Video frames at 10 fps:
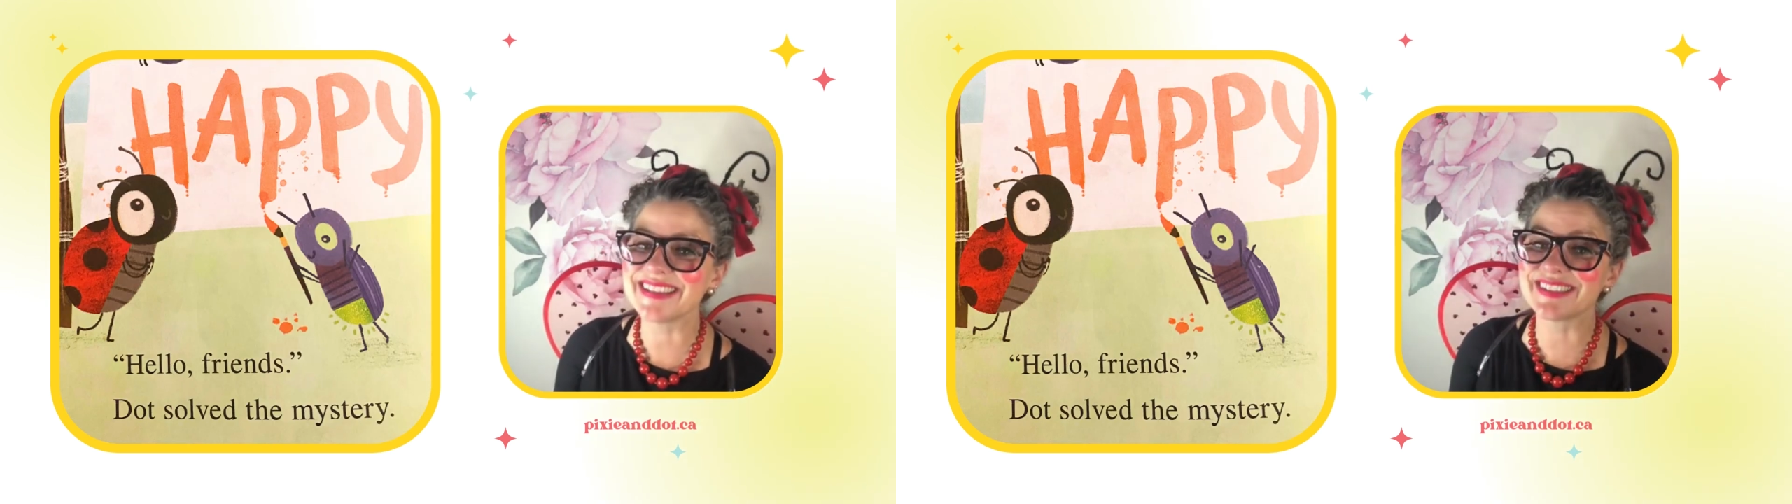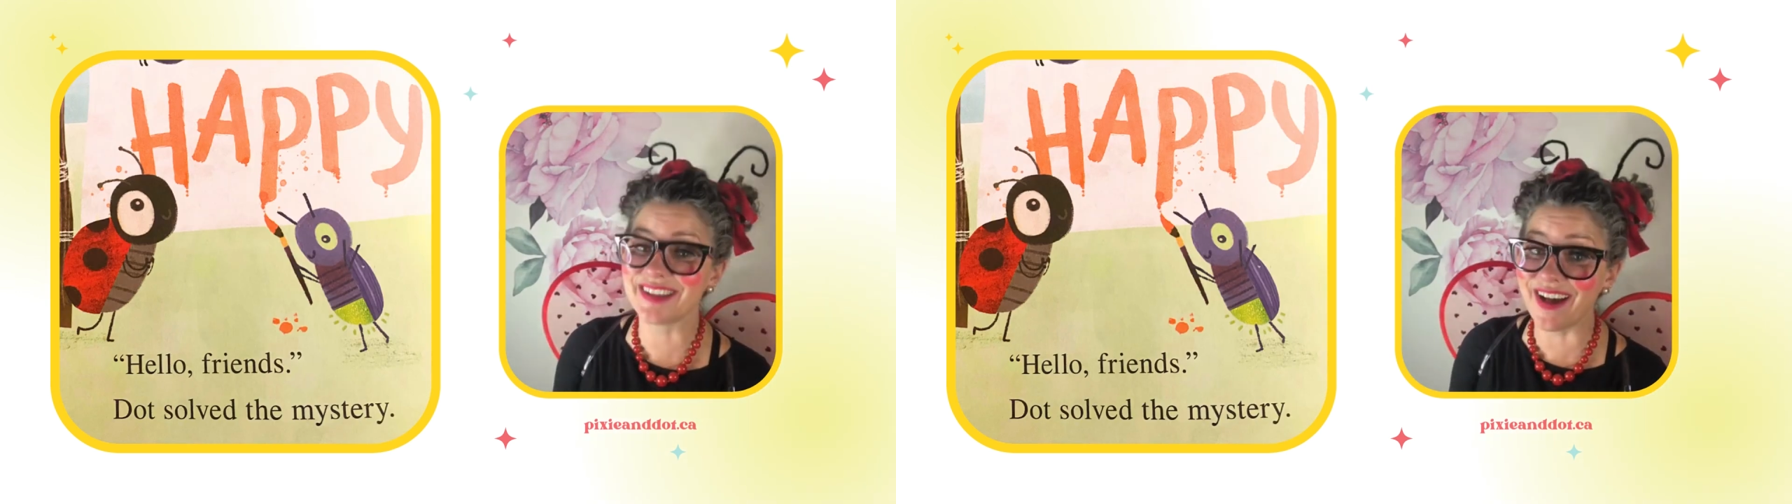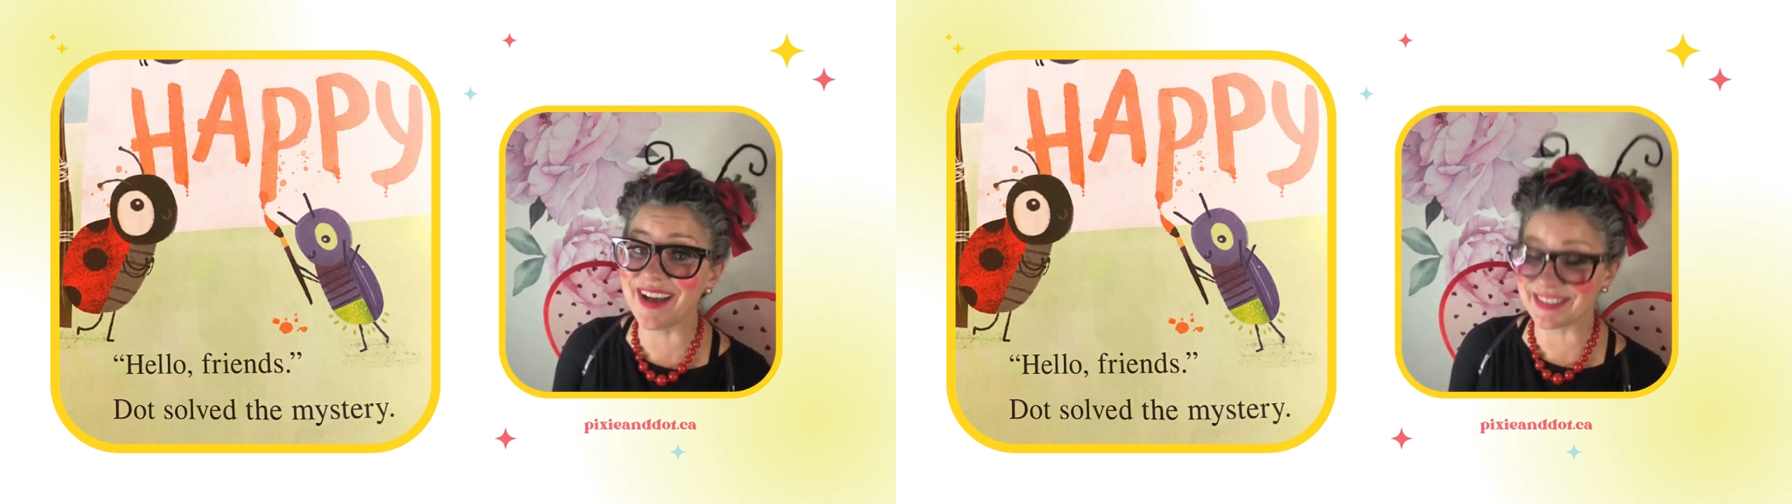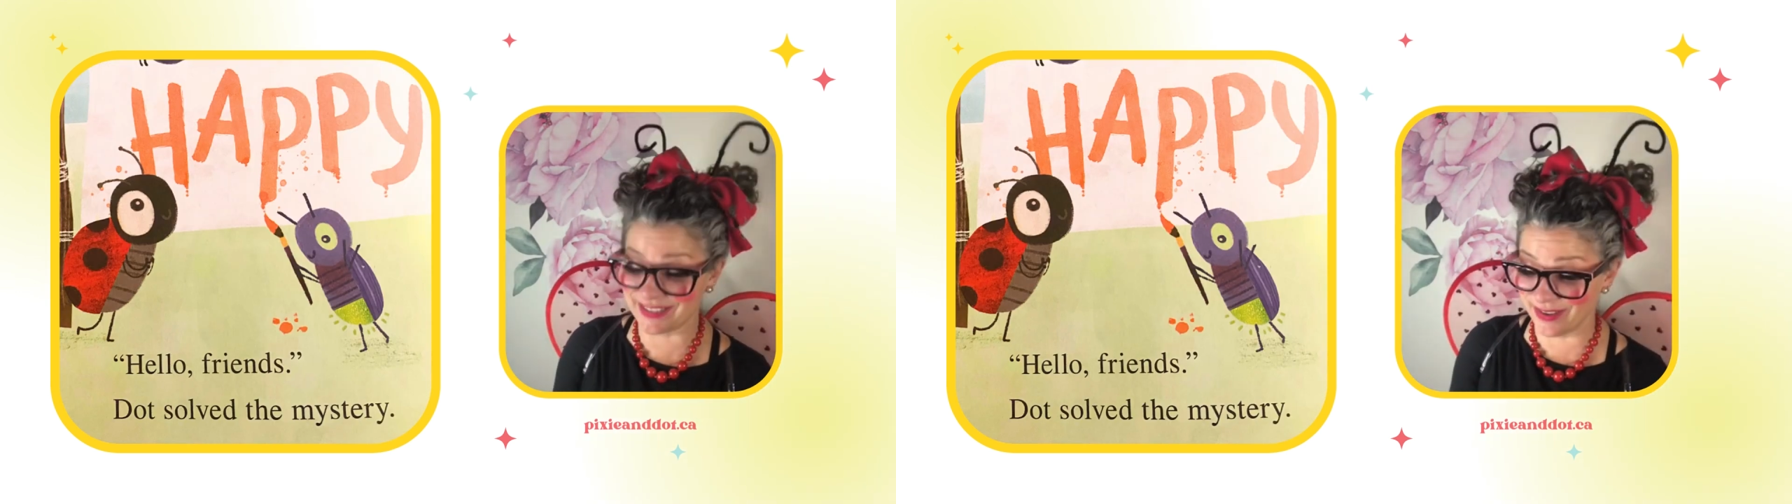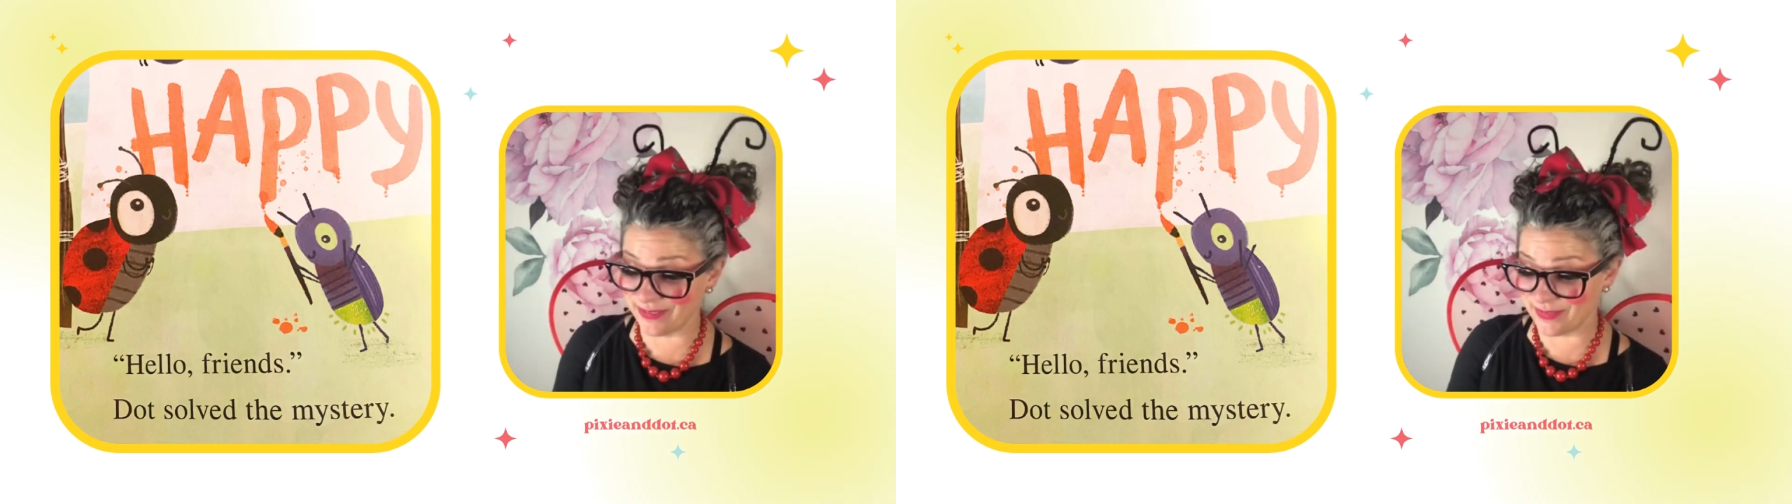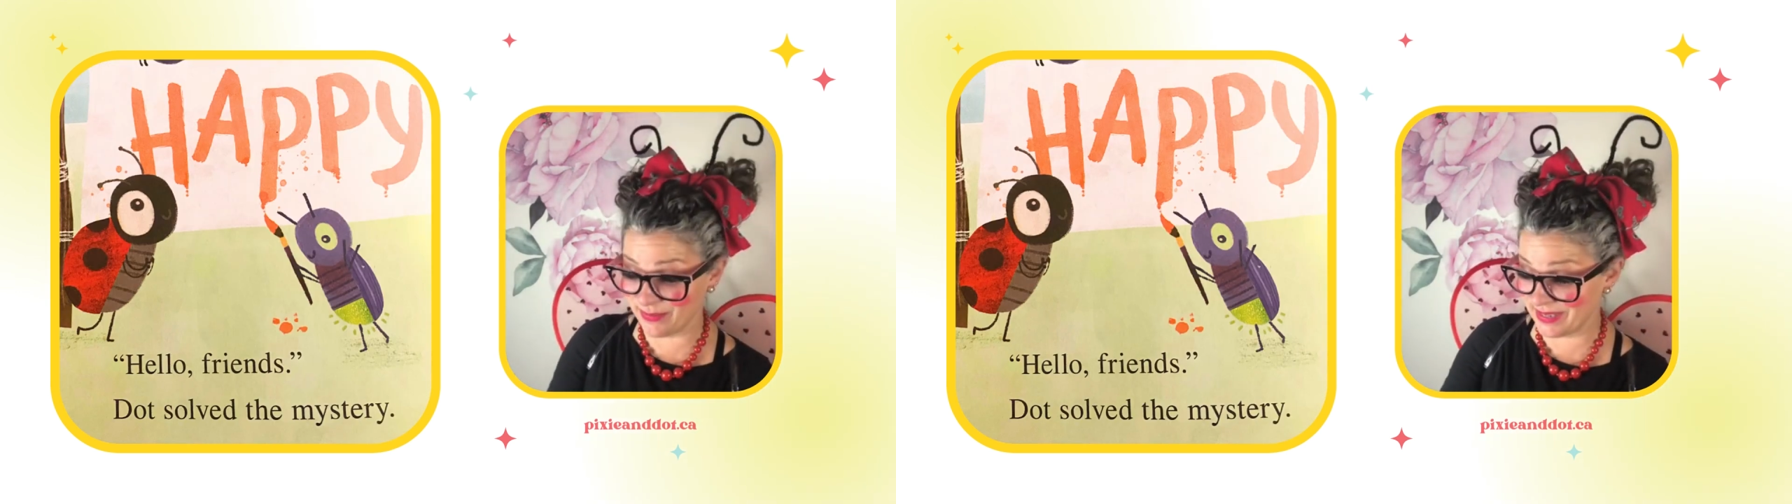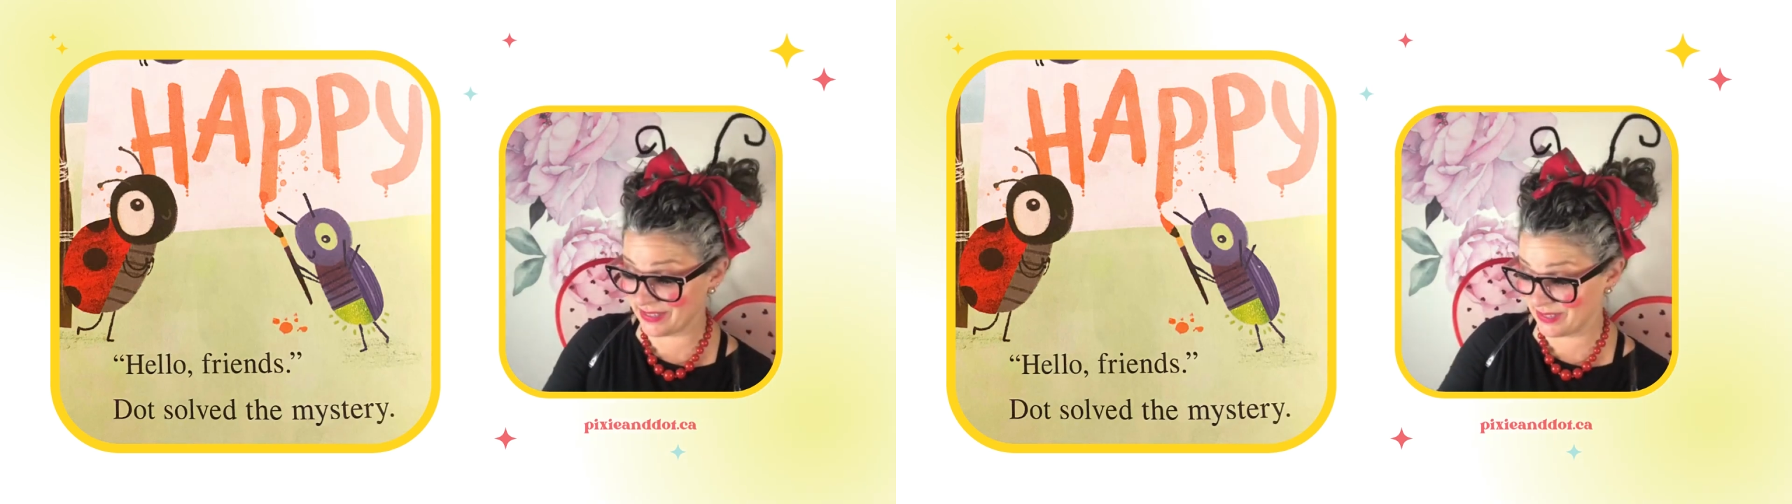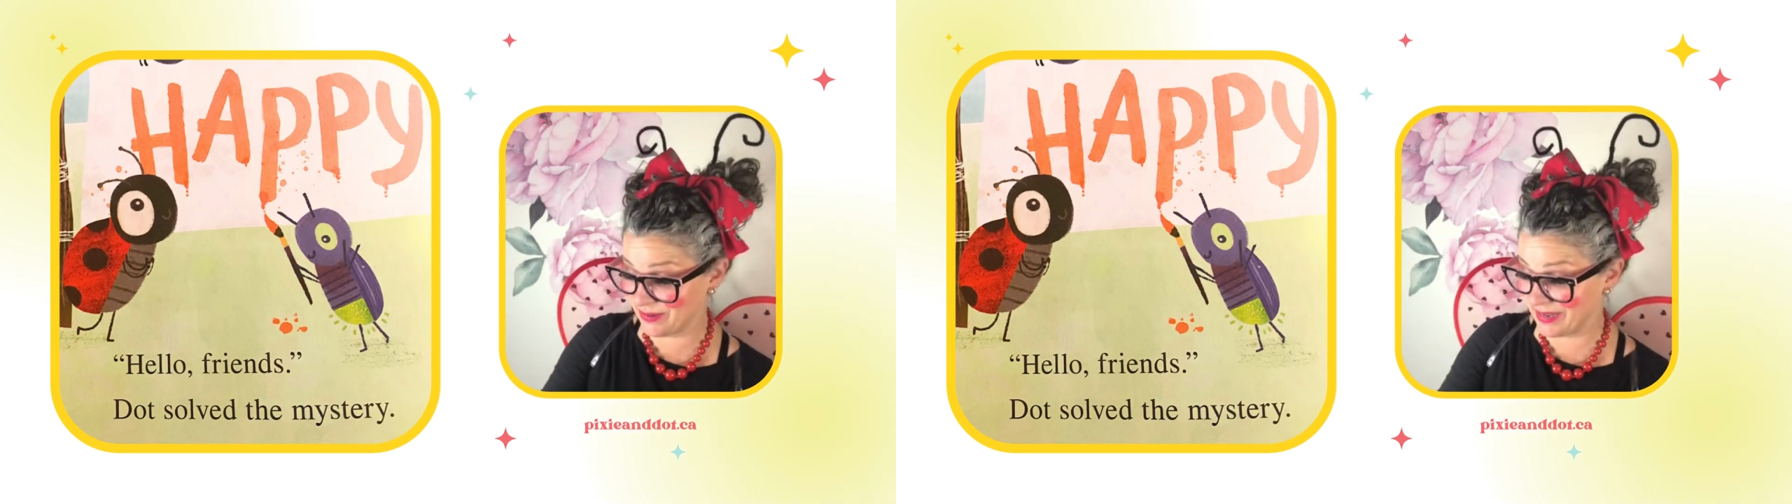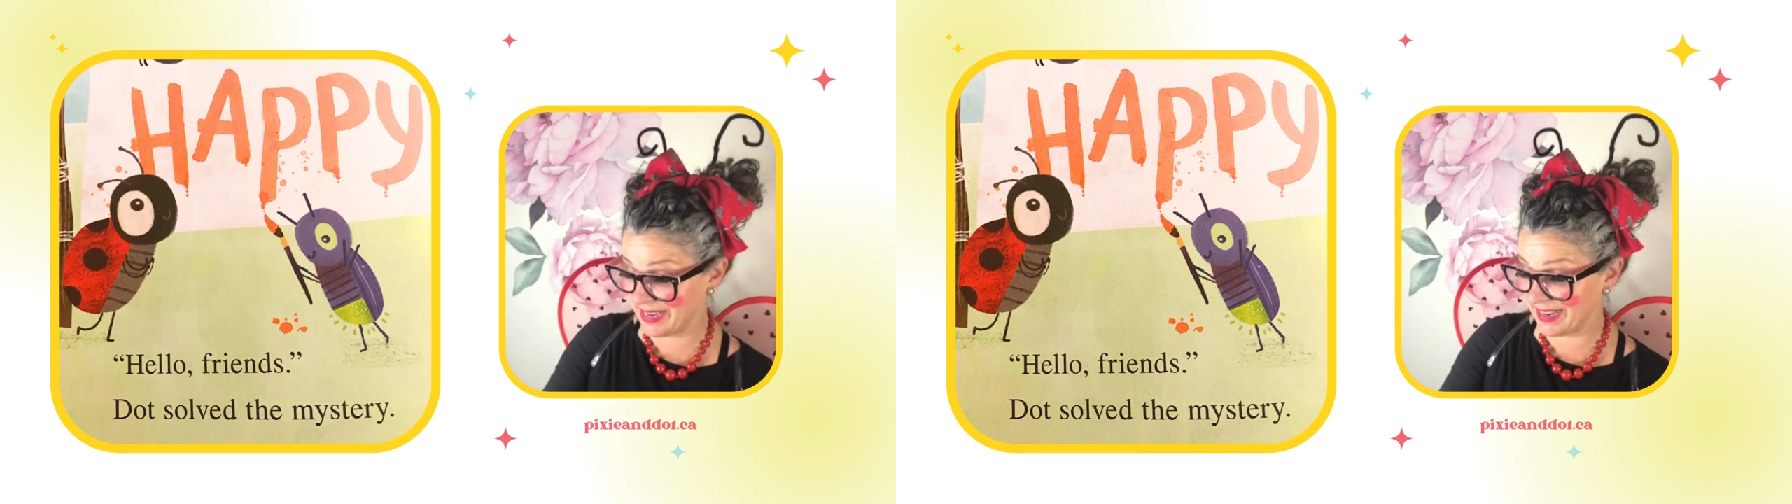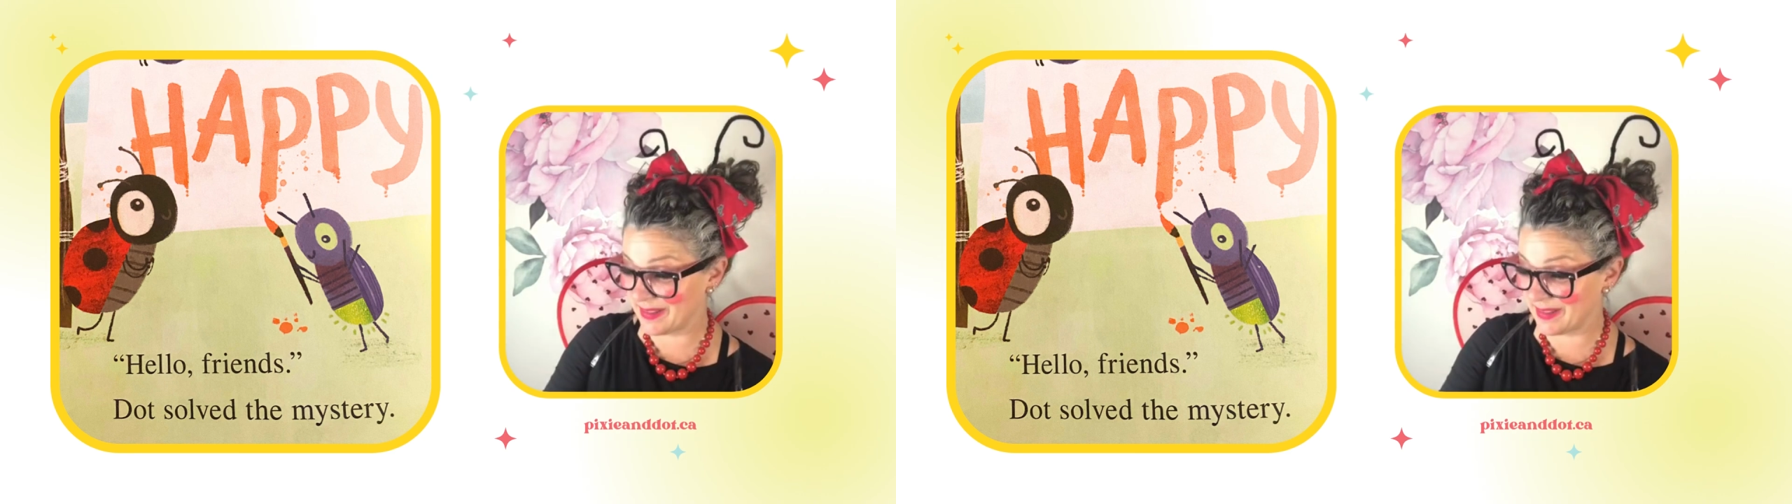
Dot solved the mystery.